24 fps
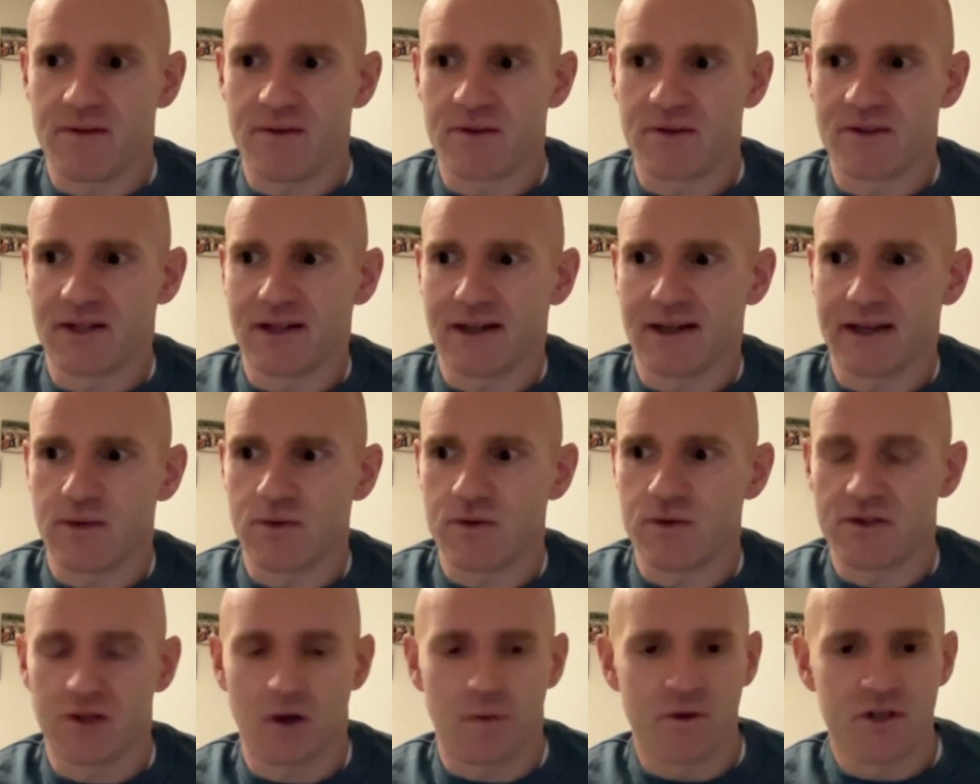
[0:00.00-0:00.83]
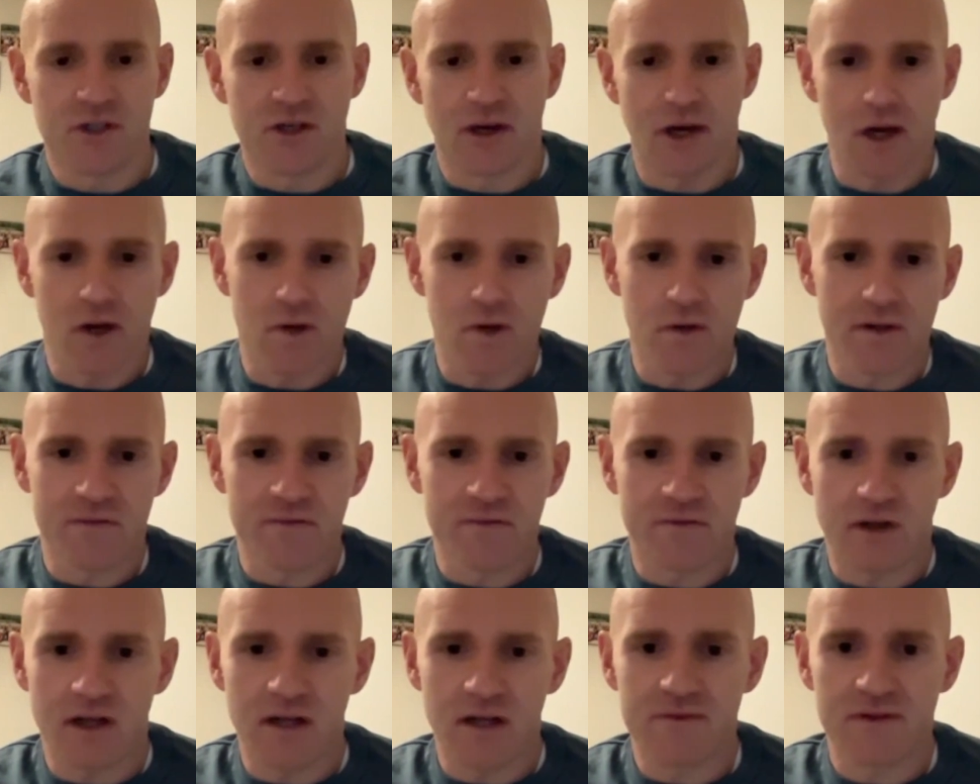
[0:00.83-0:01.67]
was that like there was so much load
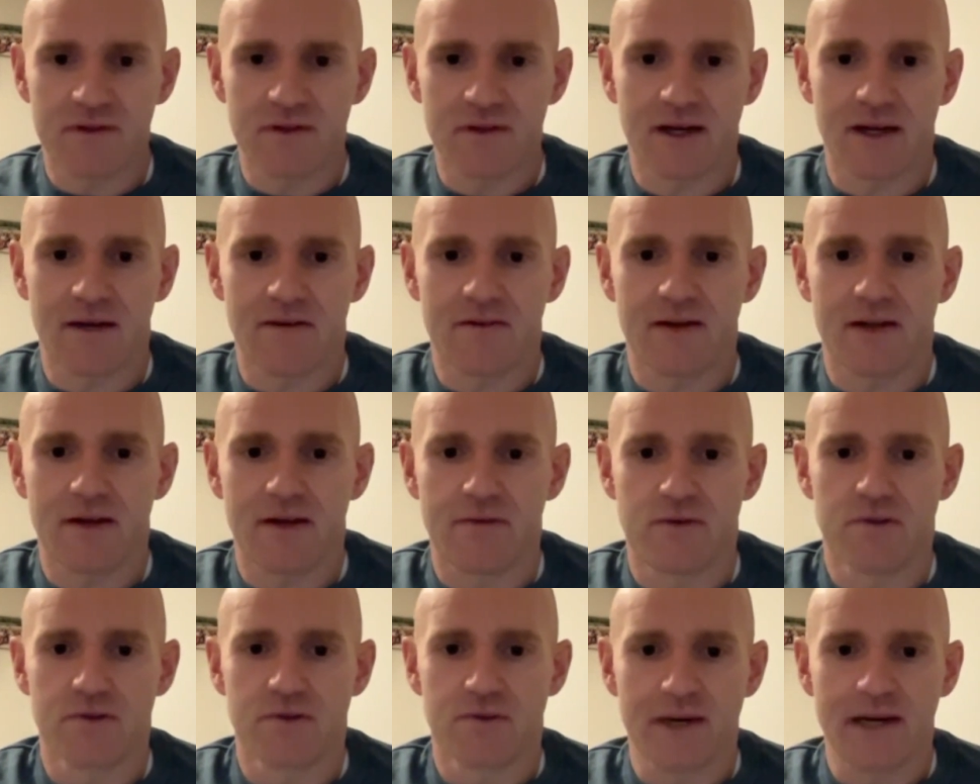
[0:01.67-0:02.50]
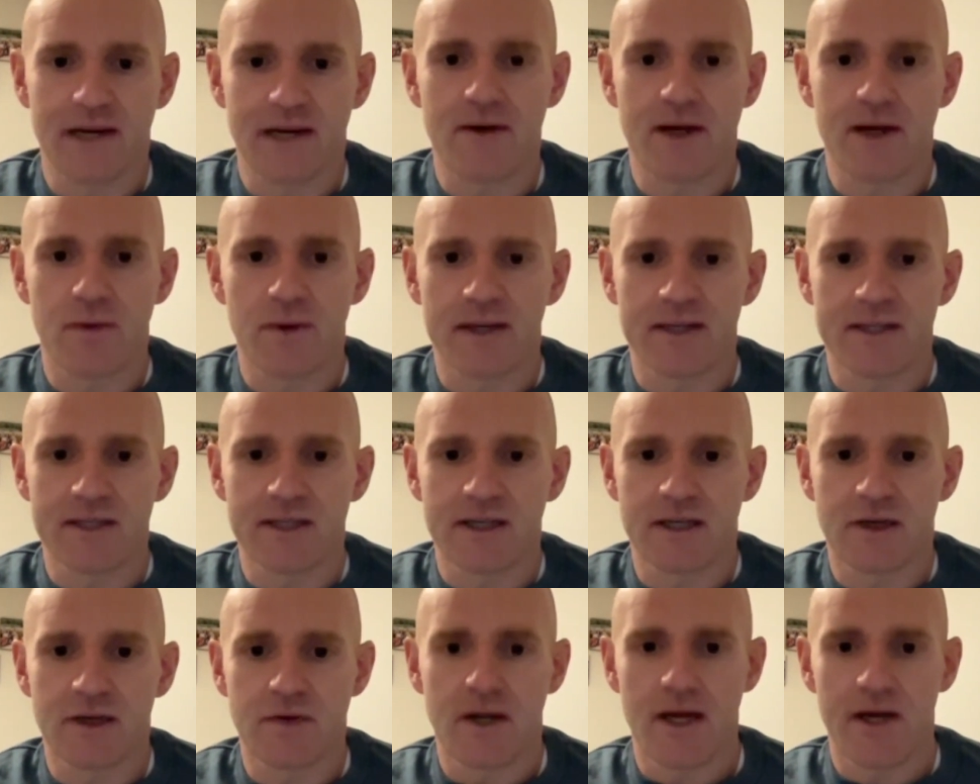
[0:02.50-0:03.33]
involved that if it was really, really windy
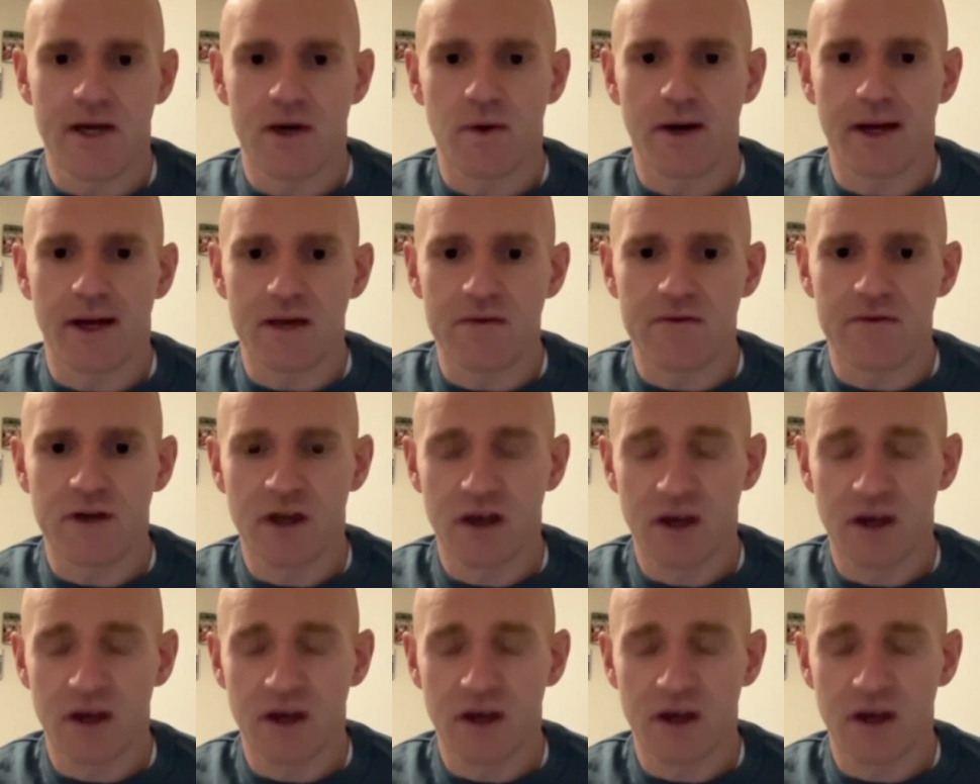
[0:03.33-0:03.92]
and you hit a wave,